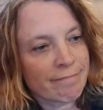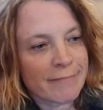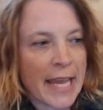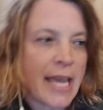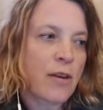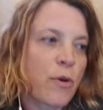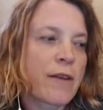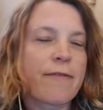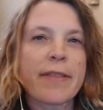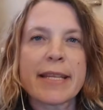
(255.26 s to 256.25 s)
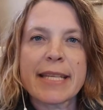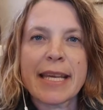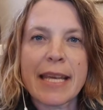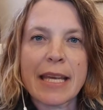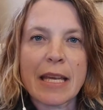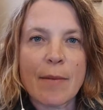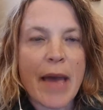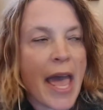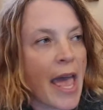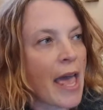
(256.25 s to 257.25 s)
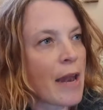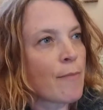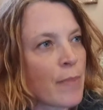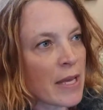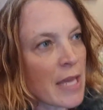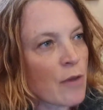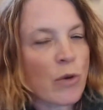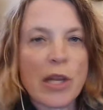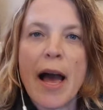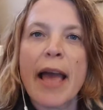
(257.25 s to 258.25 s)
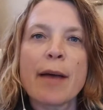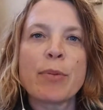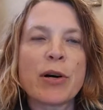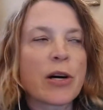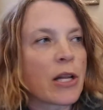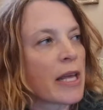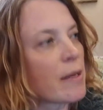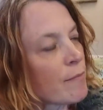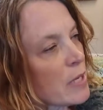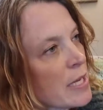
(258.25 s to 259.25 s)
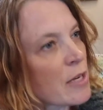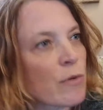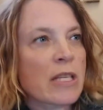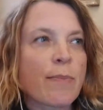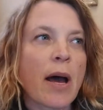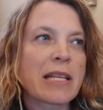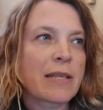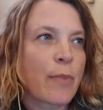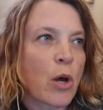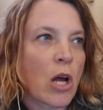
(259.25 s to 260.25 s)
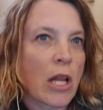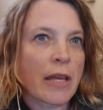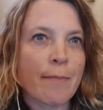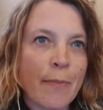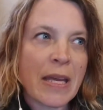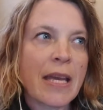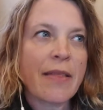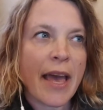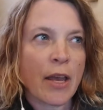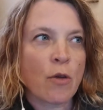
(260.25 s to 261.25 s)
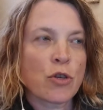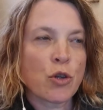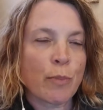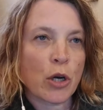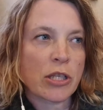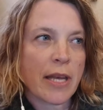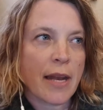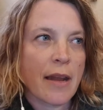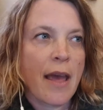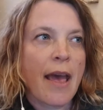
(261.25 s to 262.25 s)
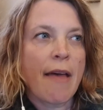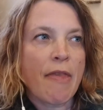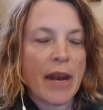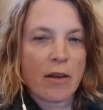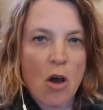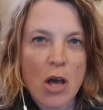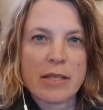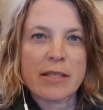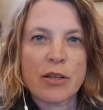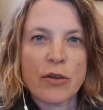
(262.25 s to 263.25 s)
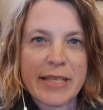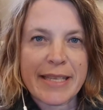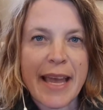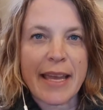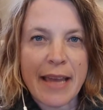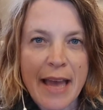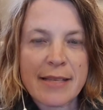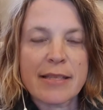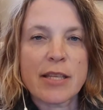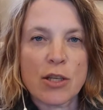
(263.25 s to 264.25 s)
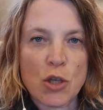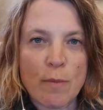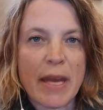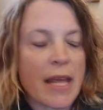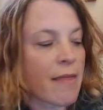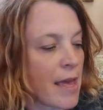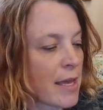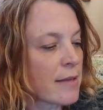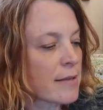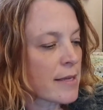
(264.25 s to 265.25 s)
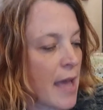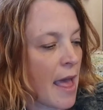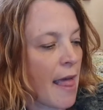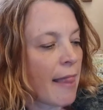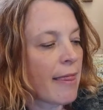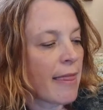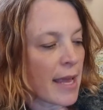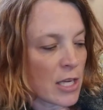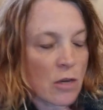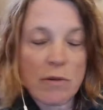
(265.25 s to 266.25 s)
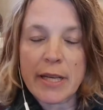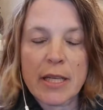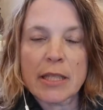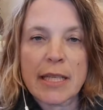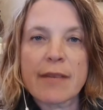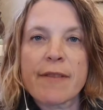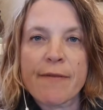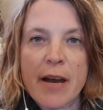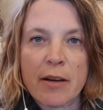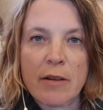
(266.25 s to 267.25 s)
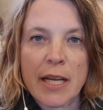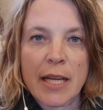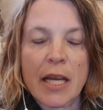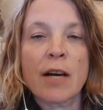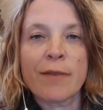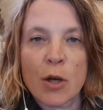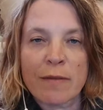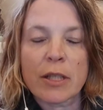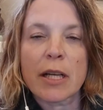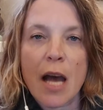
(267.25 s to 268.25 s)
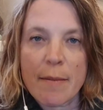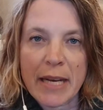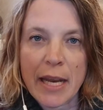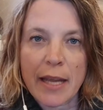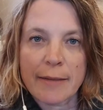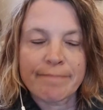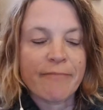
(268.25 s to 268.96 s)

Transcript: taking one for the team and being reliable and being responsible and being that go-to person, that it causes you to say yes to too many things, then you are guilty of the fuckery of over-accommodating.